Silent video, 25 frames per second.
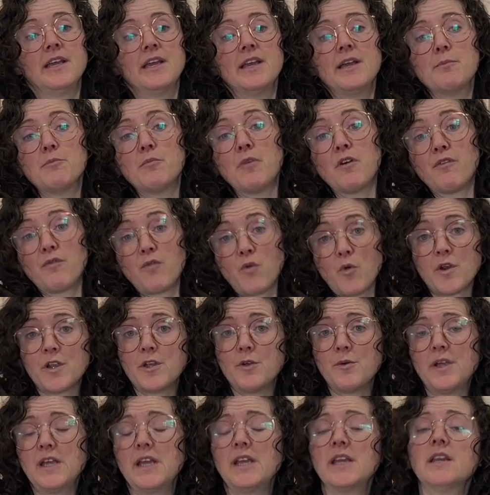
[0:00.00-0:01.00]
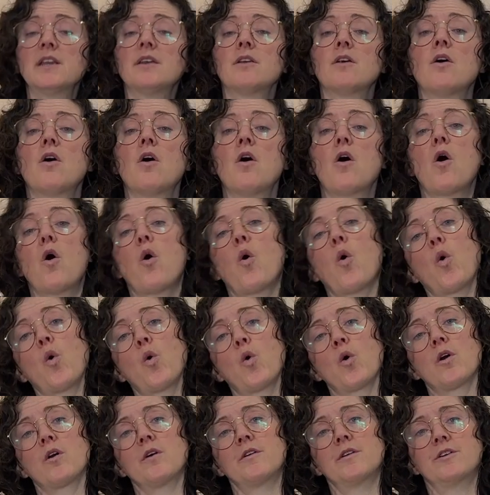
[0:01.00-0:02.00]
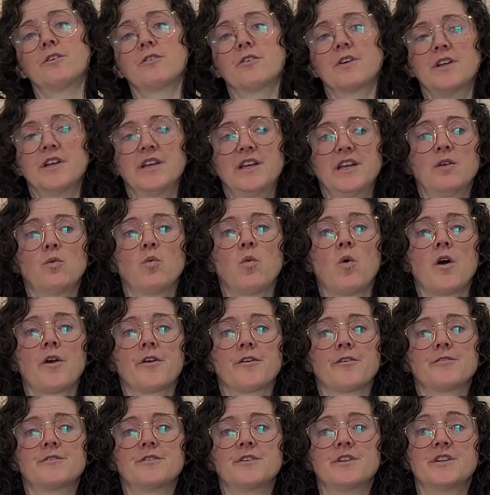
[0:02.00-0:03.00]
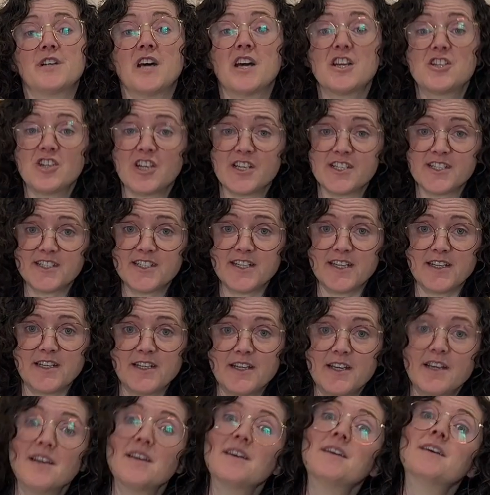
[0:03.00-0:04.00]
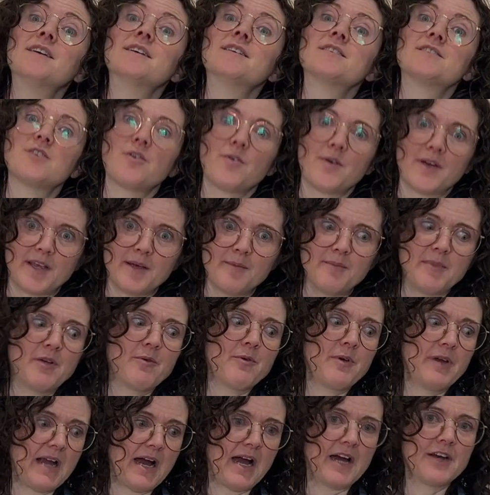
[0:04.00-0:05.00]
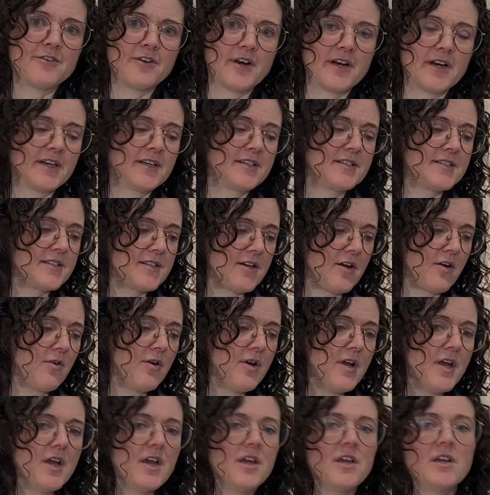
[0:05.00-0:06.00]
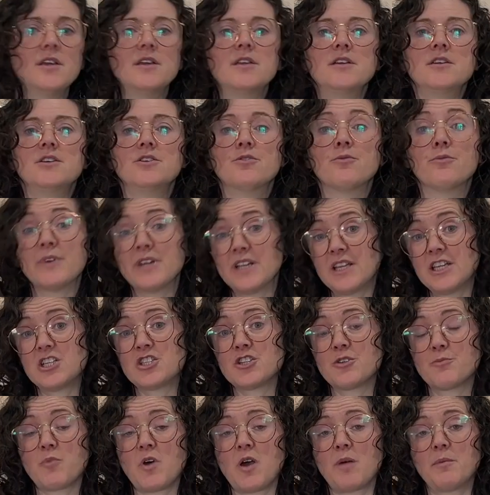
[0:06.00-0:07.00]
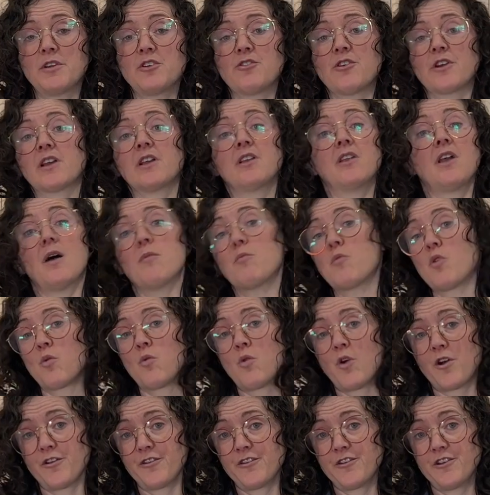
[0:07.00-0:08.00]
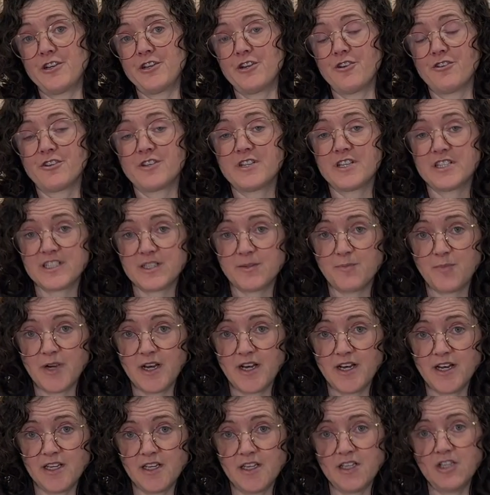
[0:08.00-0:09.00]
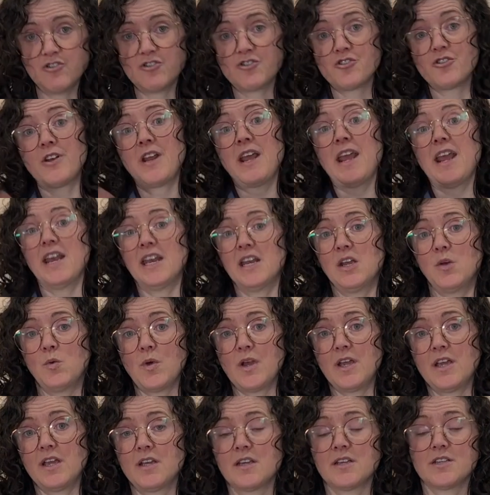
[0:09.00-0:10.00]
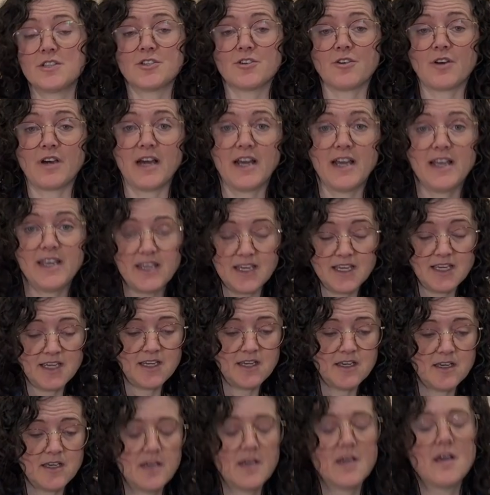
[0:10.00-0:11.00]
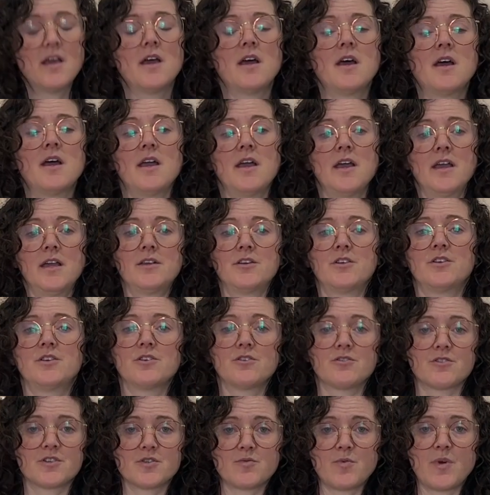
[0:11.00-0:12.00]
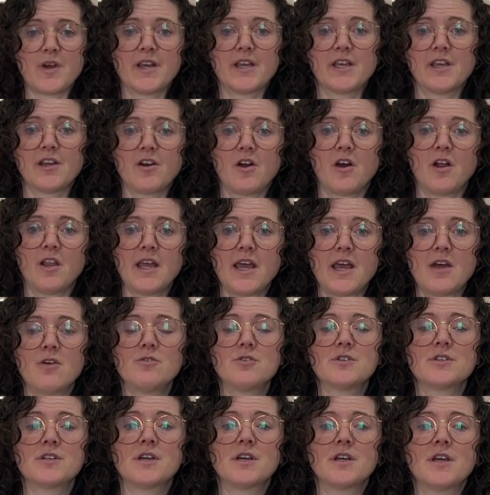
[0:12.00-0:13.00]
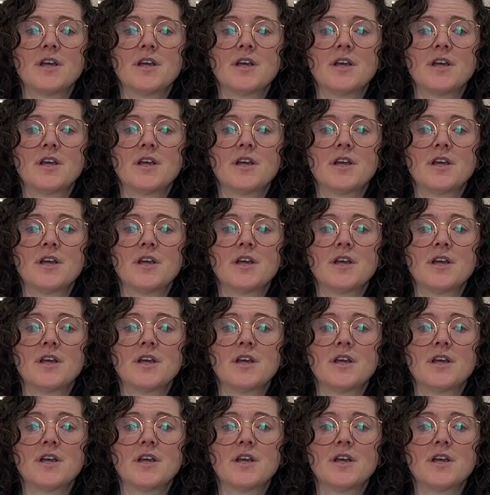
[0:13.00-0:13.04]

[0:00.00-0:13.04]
before you eat it, or you're going to need water to digest it so it can be rehydrated. So you really should probably drink a lot more water than you're anticipating. You should anyway, because you're hiking and you're sweating it all out.